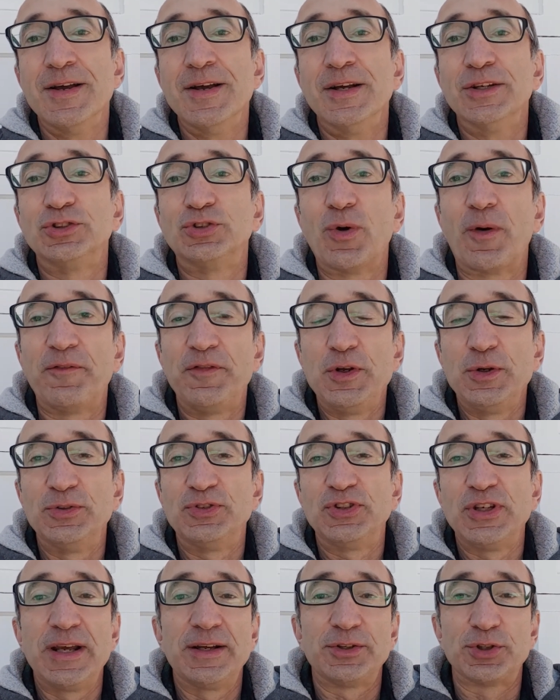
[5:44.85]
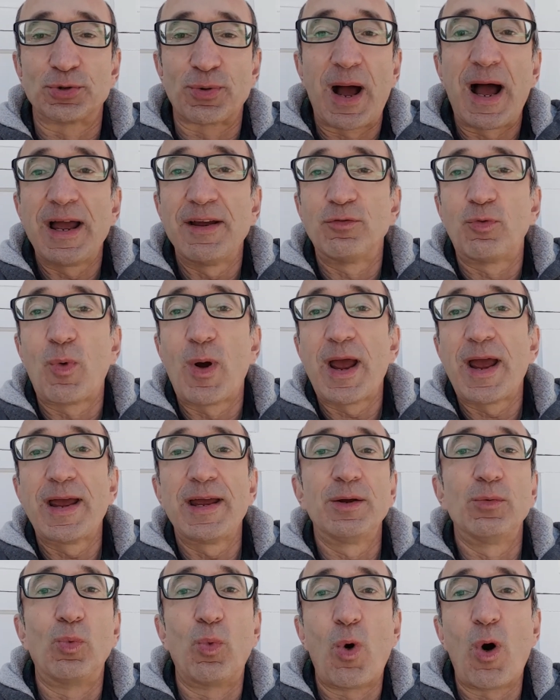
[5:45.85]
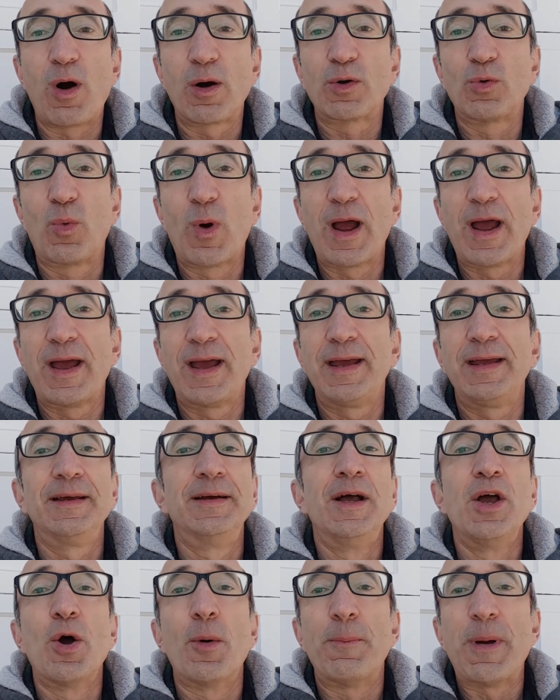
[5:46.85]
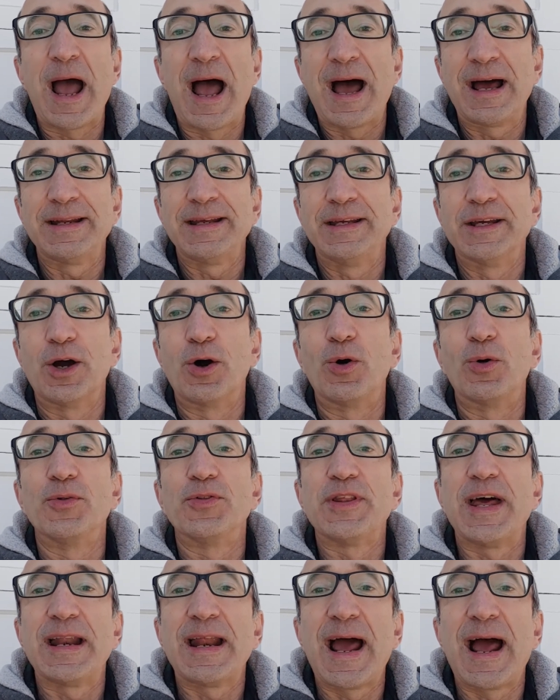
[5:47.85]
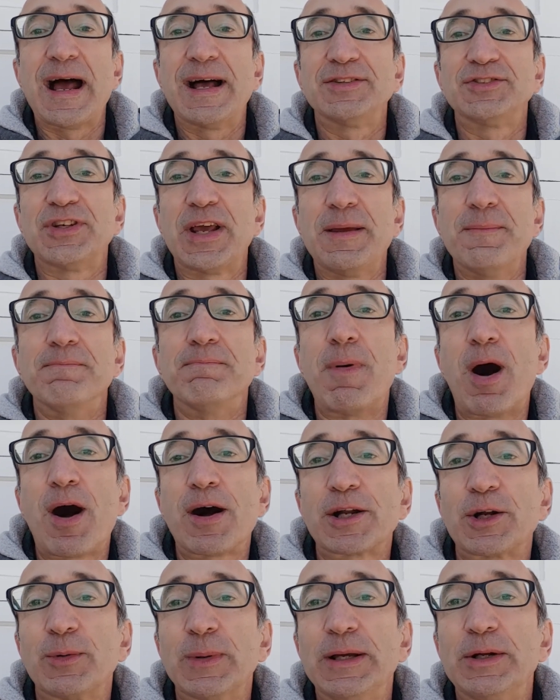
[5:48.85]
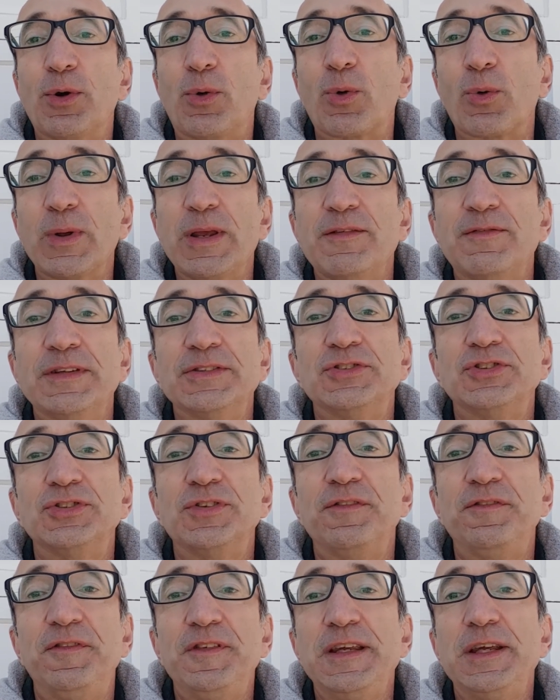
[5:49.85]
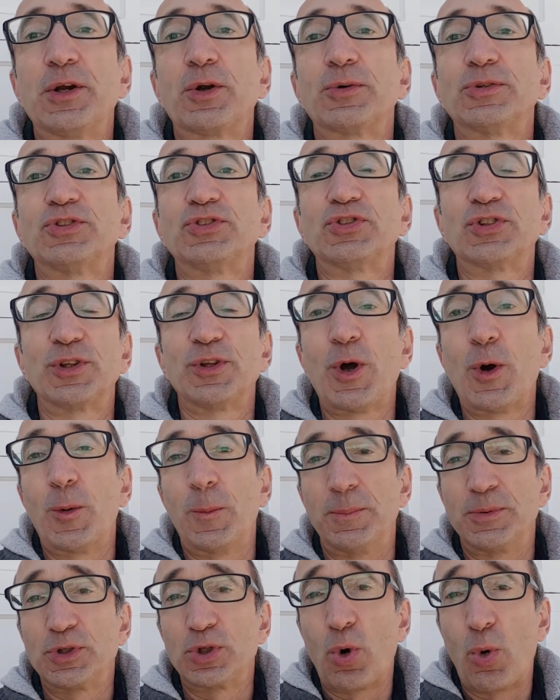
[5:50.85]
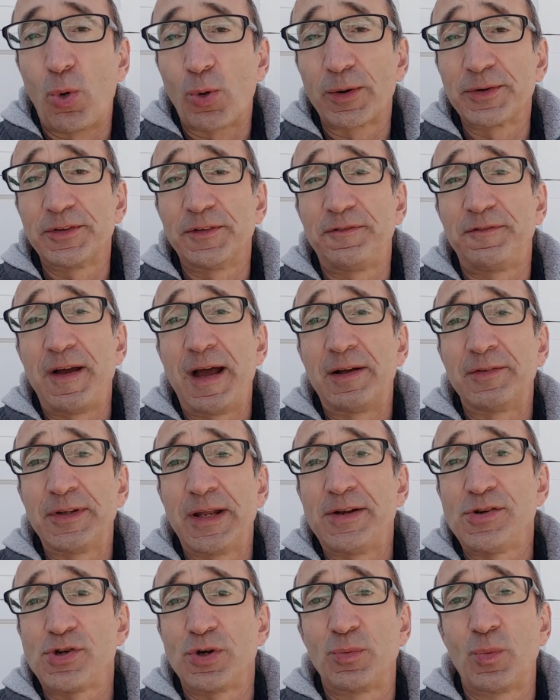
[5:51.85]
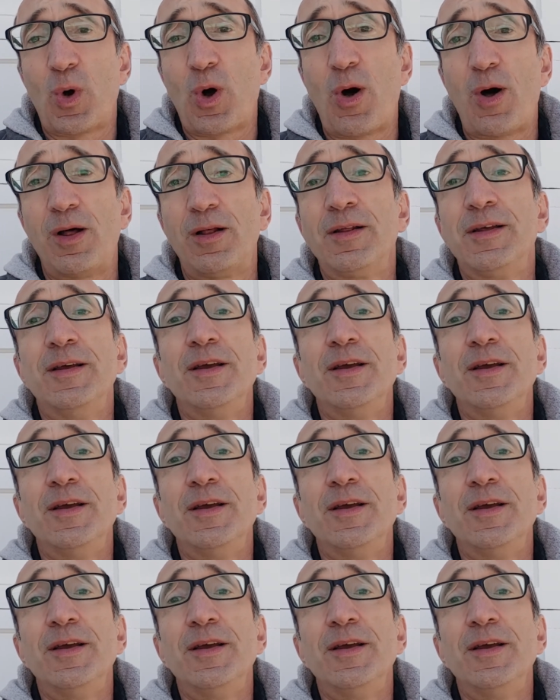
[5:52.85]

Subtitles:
So if you see a driveway, walkway, patio that has a moderate or even severe slope toward the foundation wall,